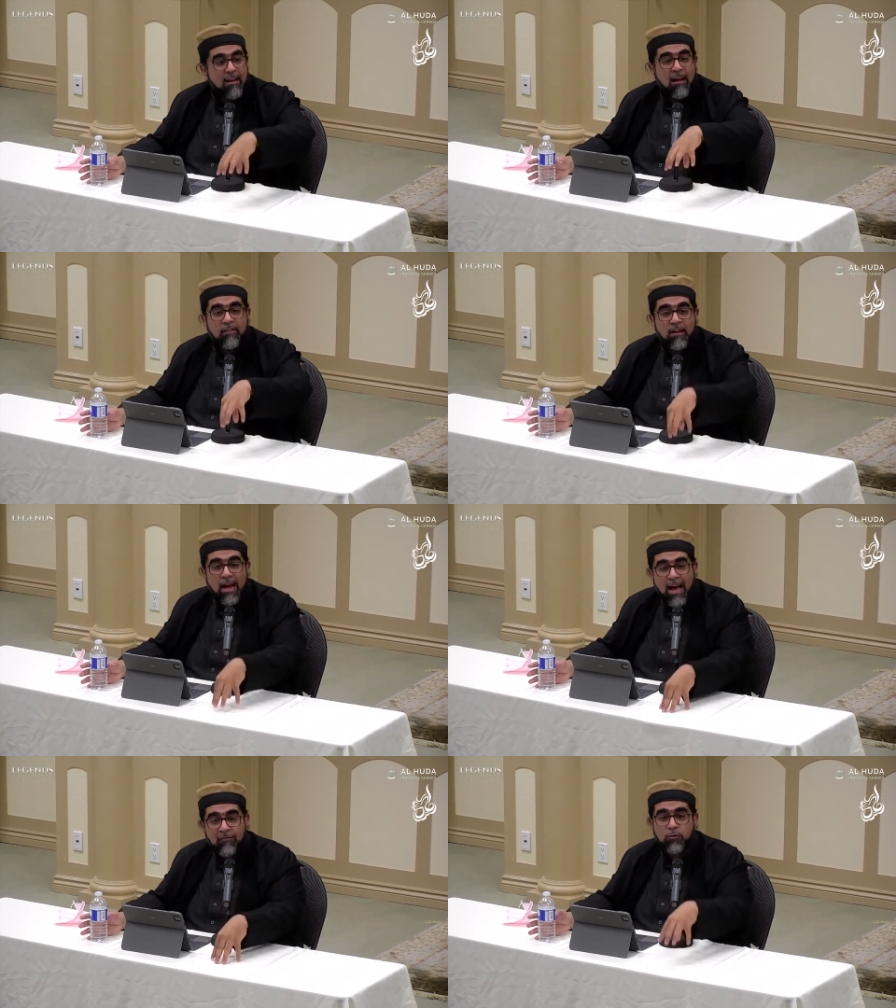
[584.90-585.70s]
and then
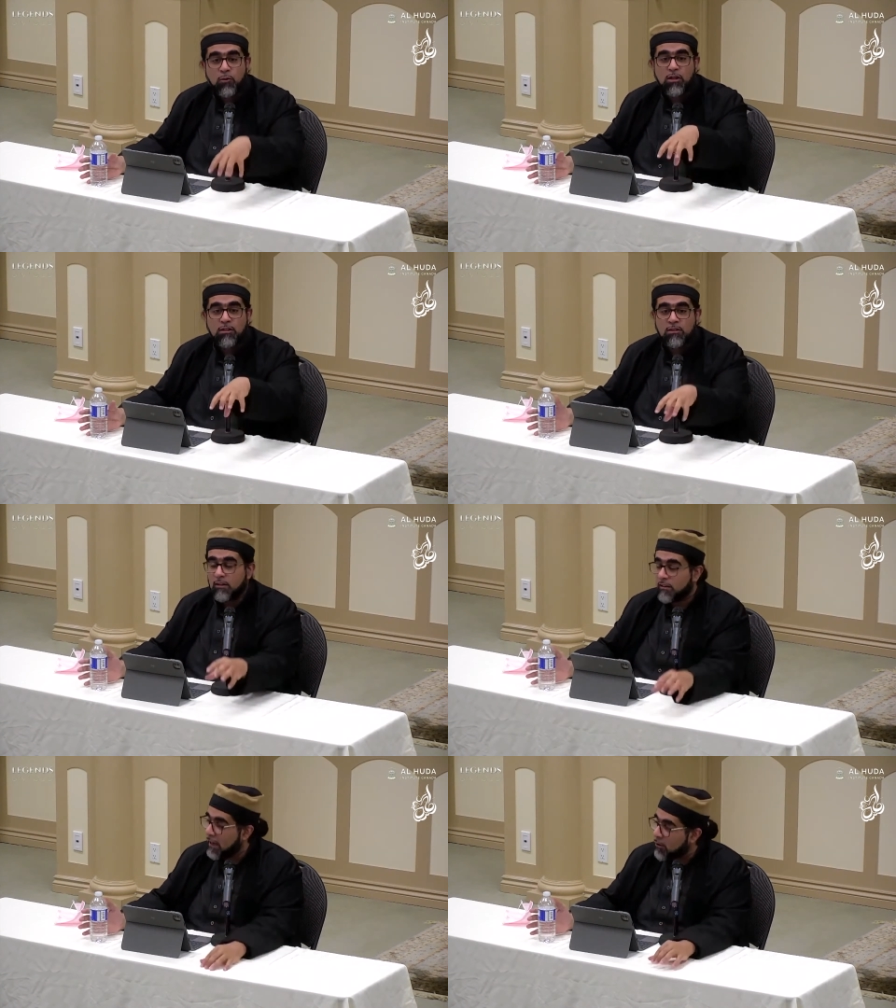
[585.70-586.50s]
afterwards
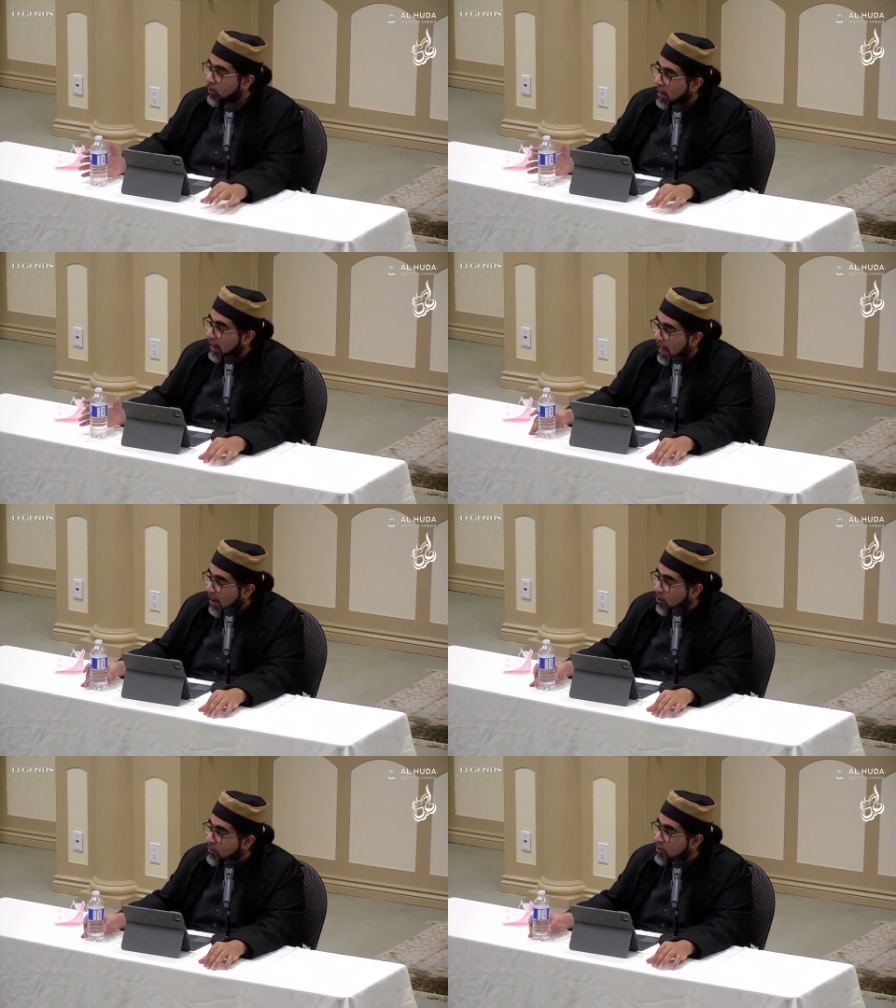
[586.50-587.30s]
they were
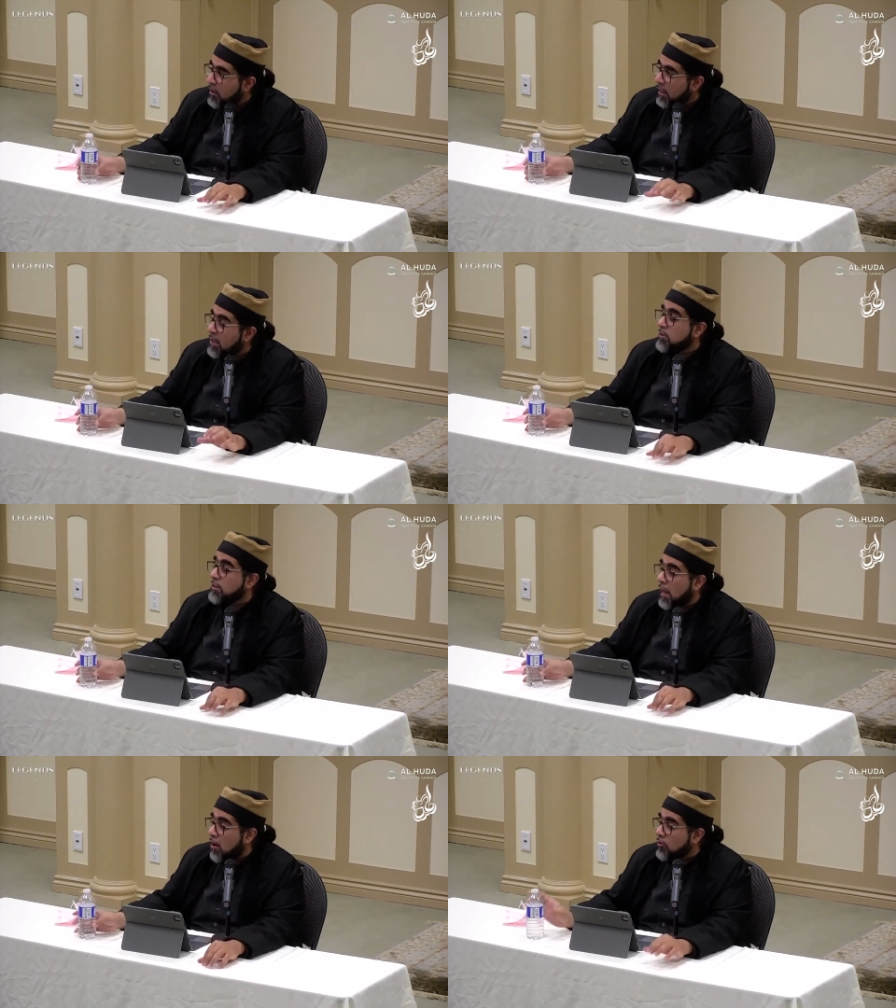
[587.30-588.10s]
allowed he was
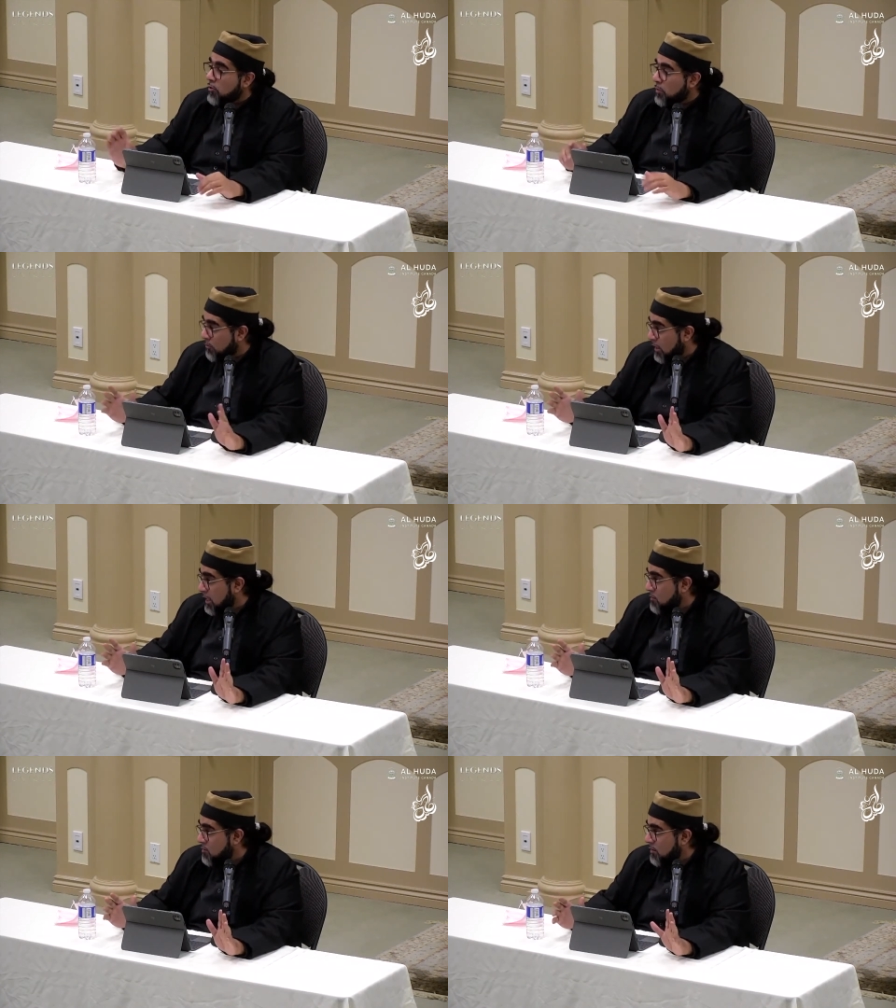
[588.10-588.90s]
allowed to be
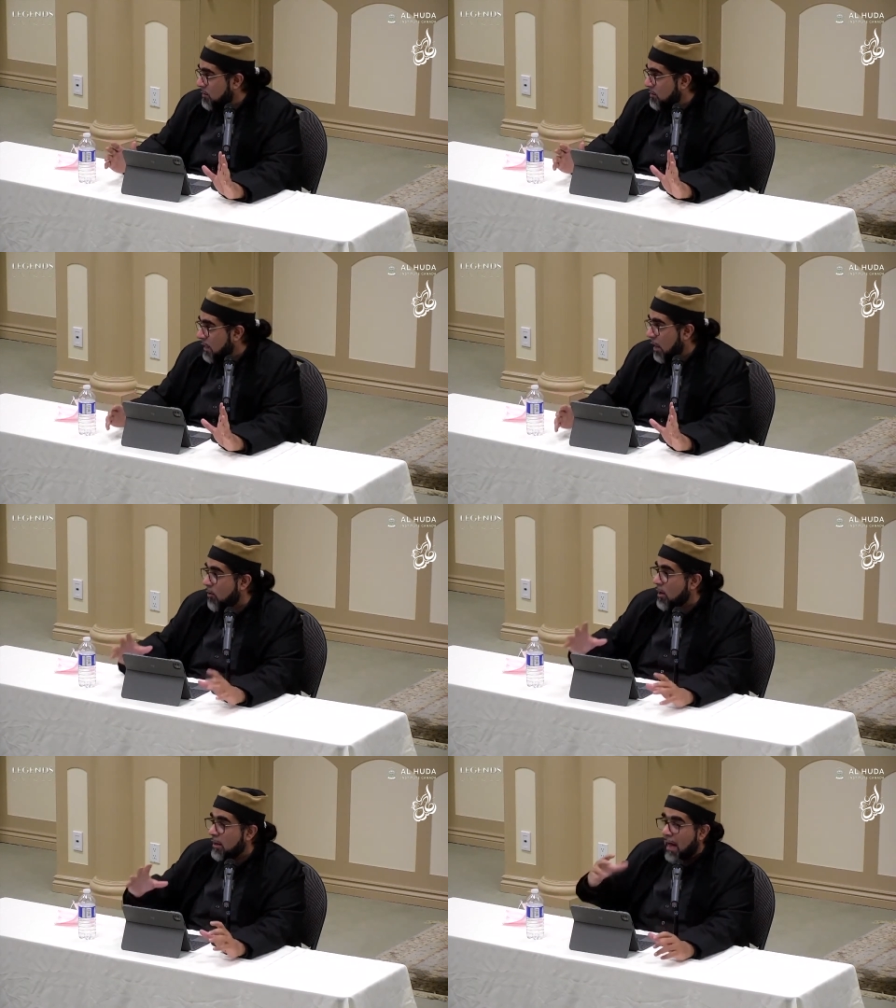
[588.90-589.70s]
released now
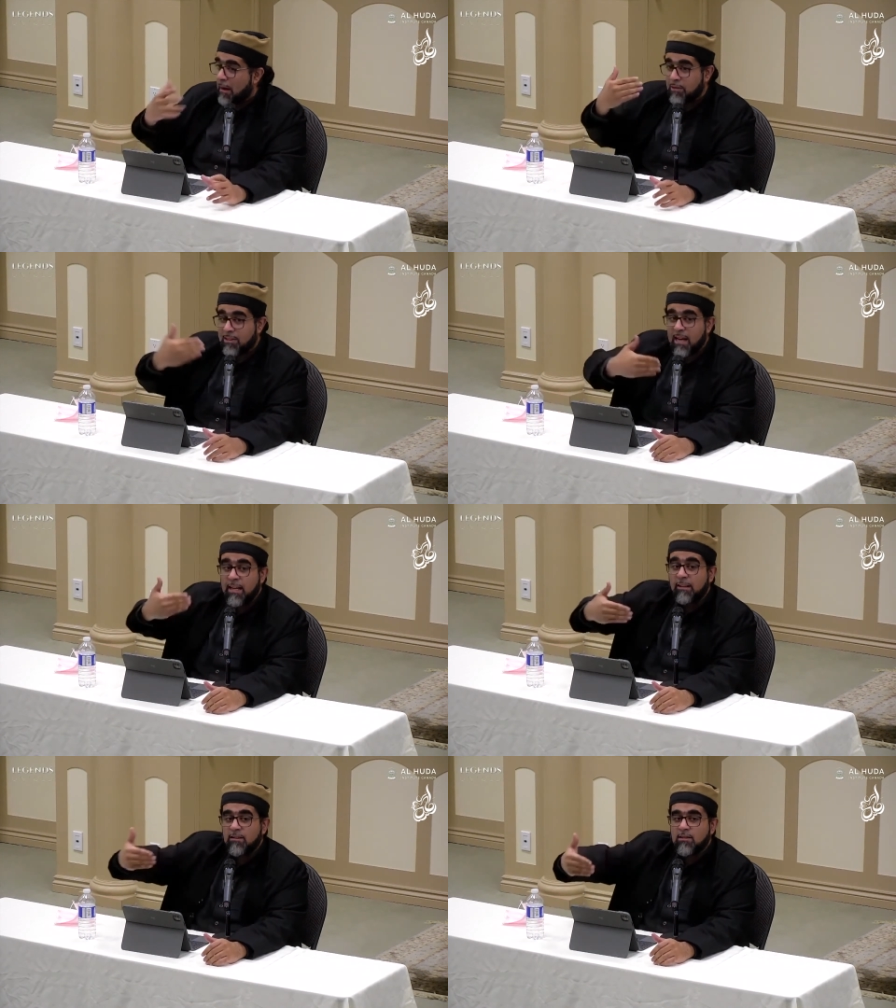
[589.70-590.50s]
i'm
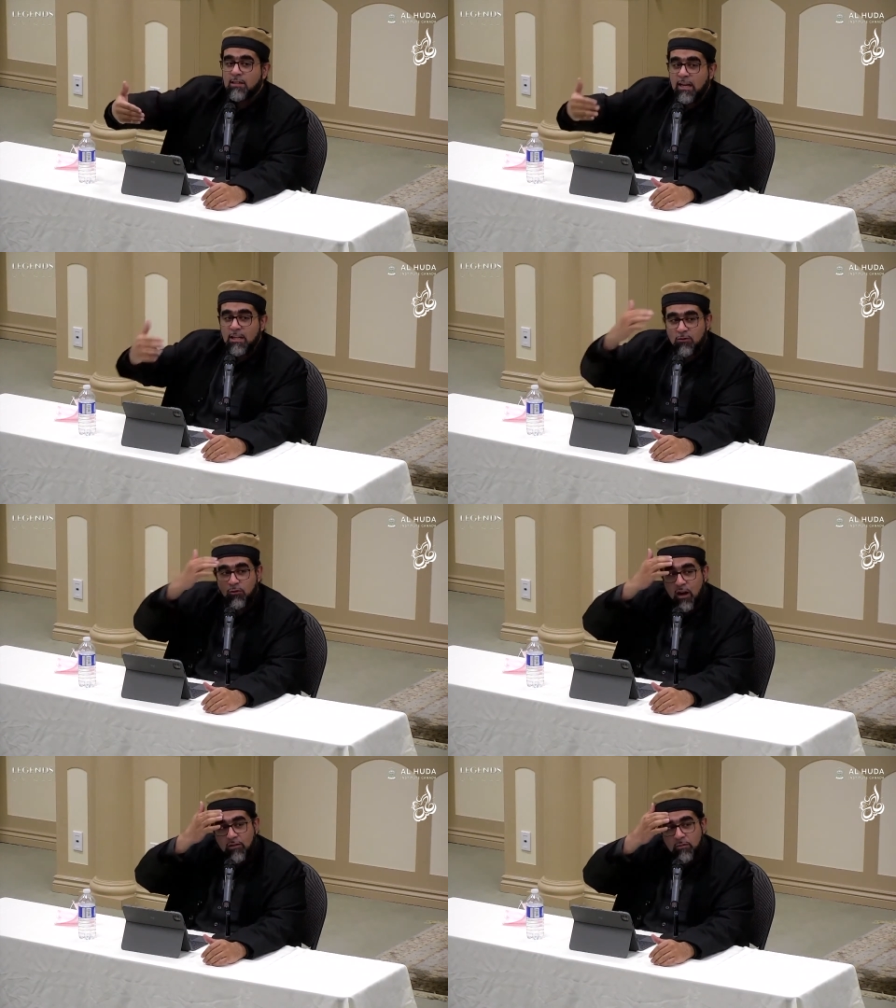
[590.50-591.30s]
setting this stage
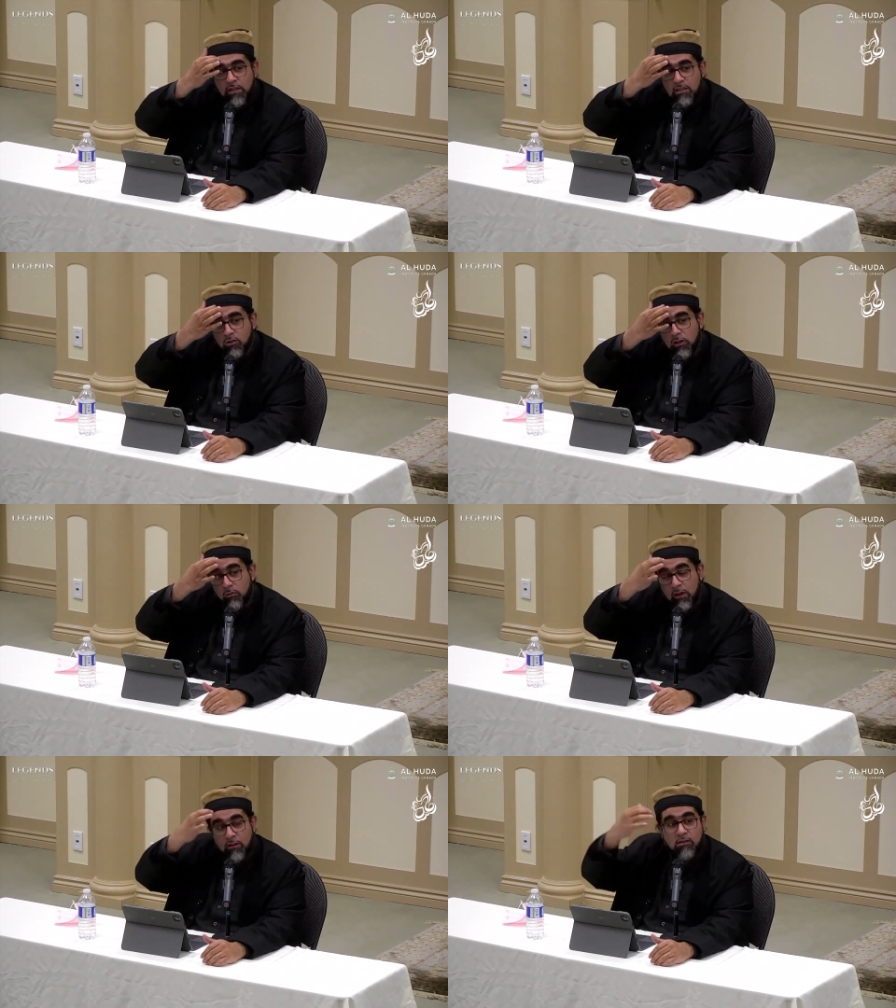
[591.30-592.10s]
for everybody so that
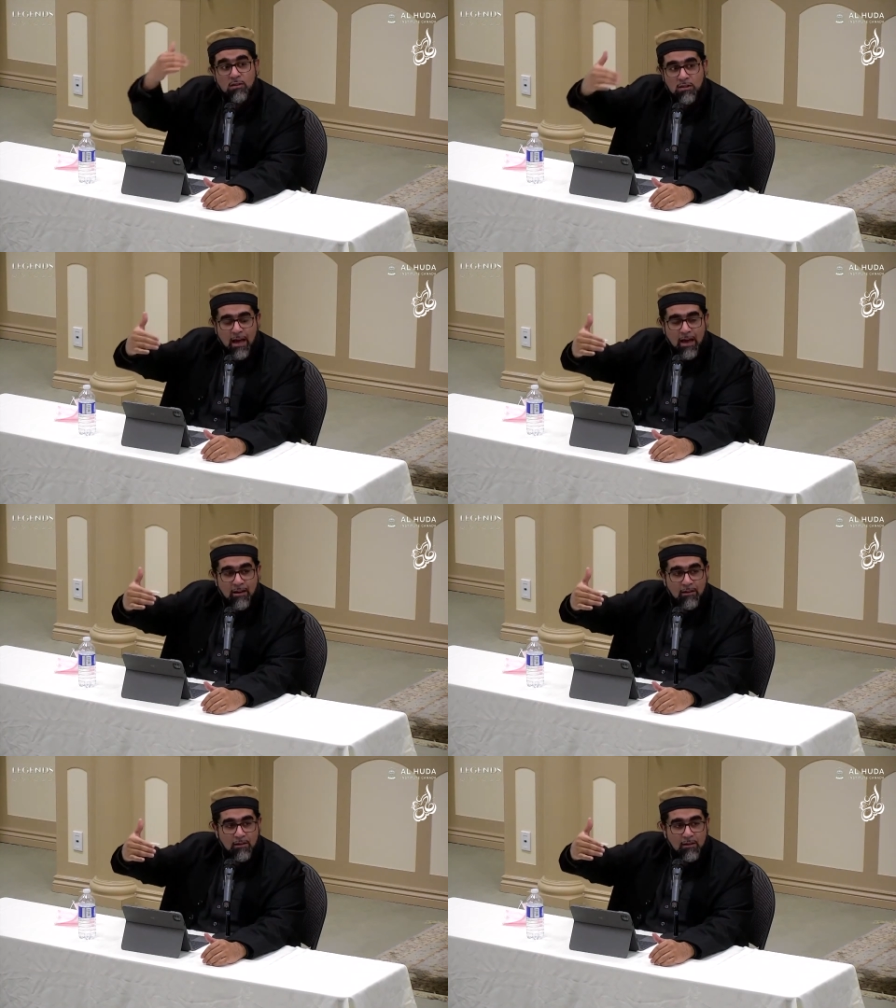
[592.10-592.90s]
we
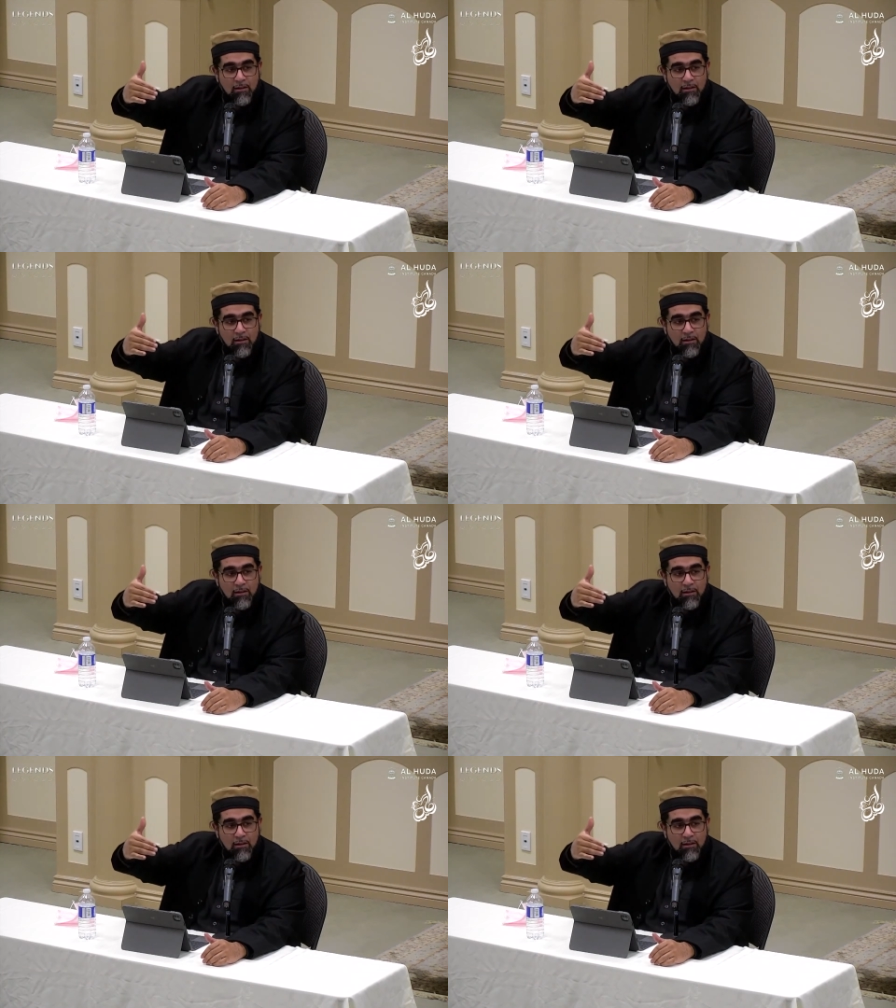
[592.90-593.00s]
understand